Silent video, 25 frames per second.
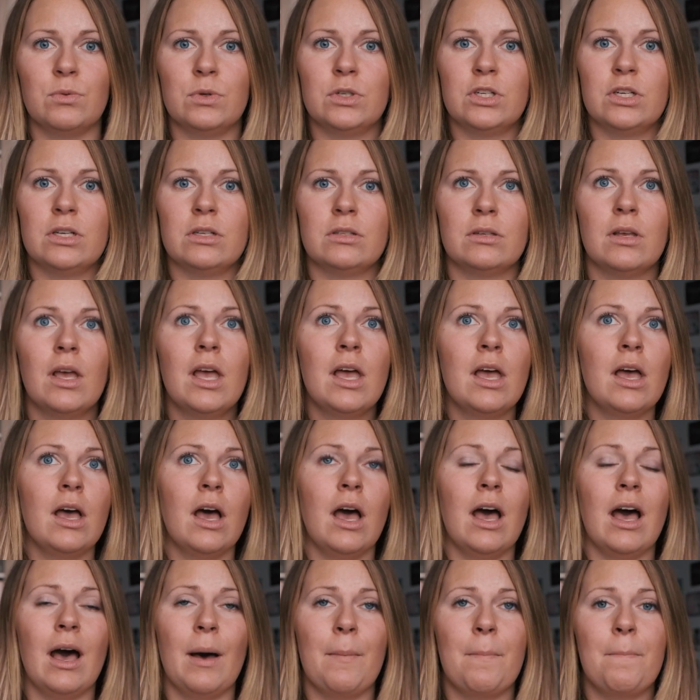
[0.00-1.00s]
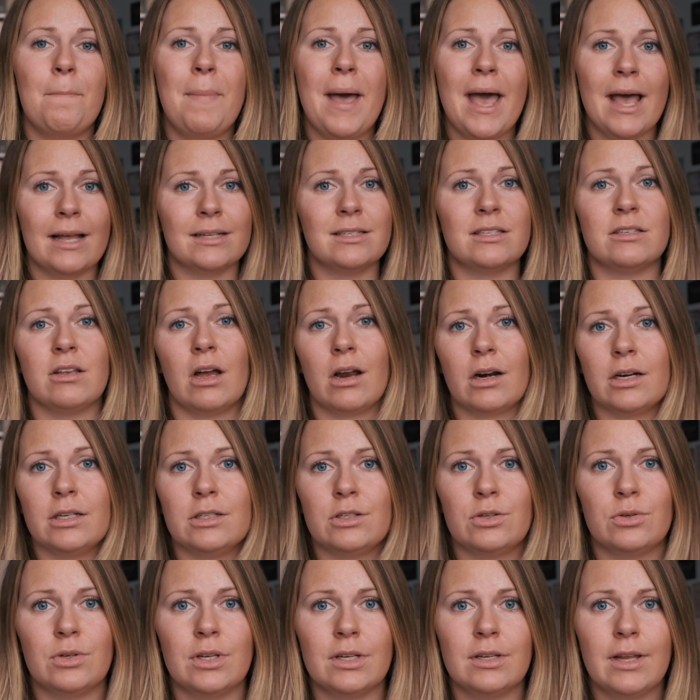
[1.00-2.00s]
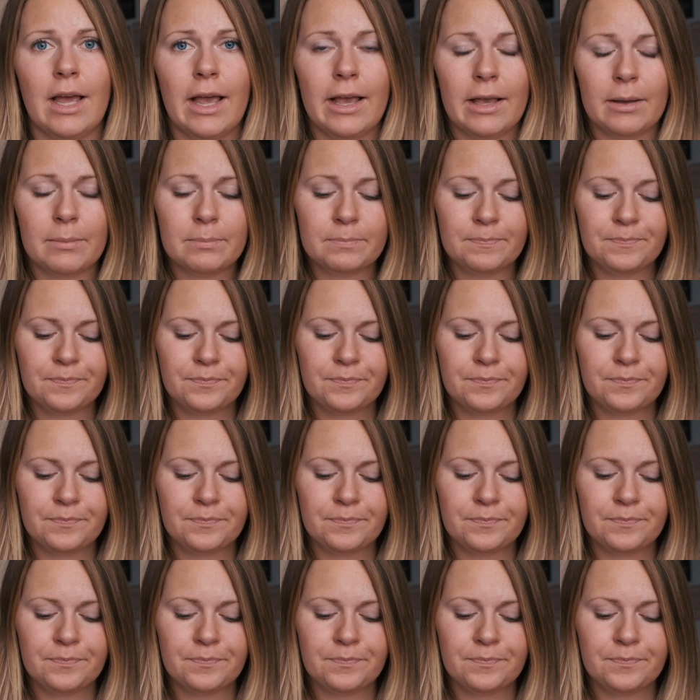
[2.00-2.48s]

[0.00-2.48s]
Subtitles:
which is a bad start into the day.